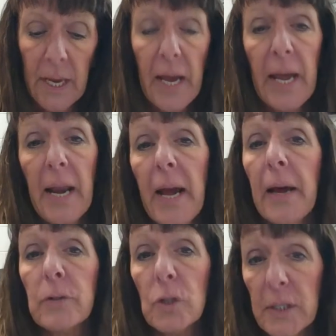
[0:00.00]
and
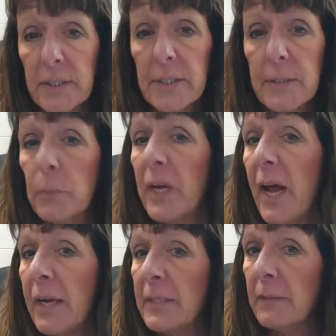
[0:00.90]
how trusses
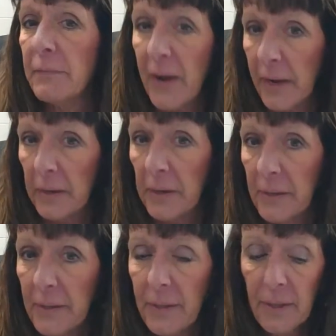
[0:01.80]
react in fire,
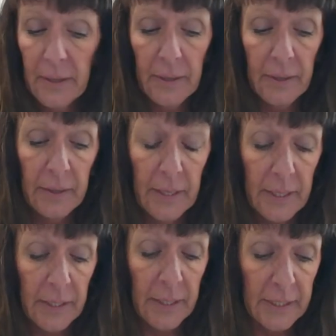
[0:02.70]

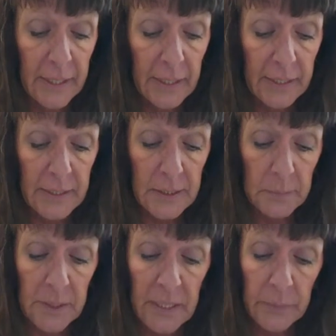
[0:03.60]
again, is
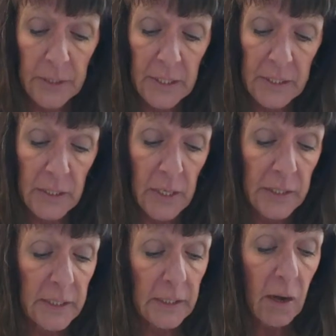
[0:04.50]
something that we need to know.
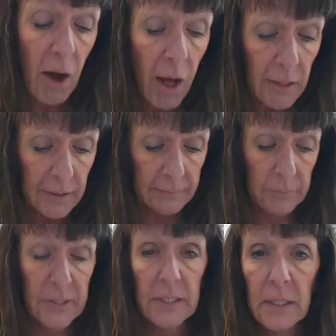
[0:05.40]
And then
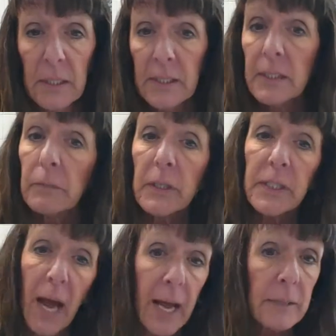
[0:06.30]
columns, the different
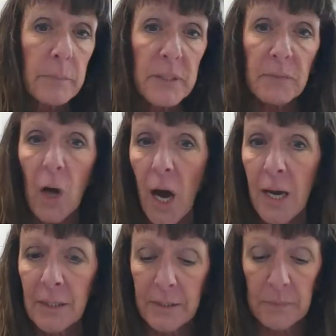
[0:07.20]
types of
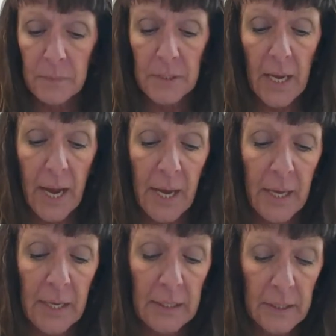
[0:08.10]
columns
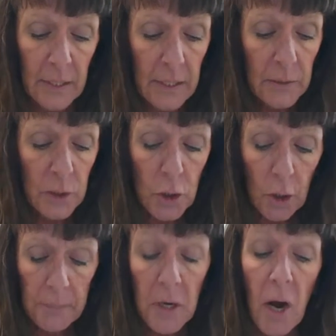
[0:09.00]
and the
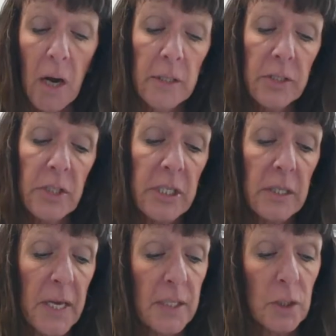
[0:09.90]
terminology
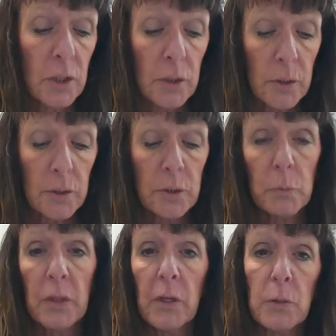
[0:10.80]
that is used
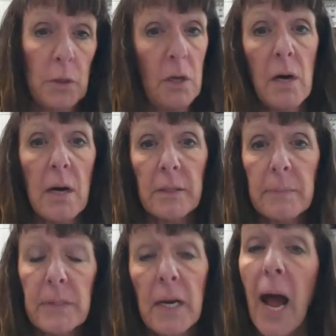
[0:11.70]
with those
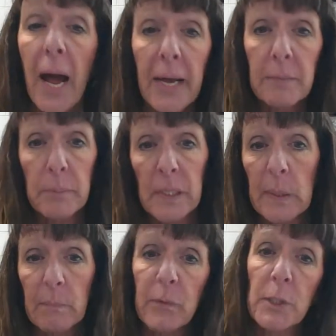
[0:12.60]
columns, an
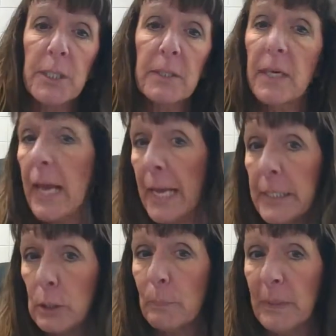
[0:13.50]
I-beam versus an
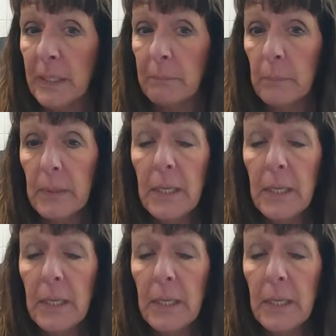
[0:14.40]
H-beam.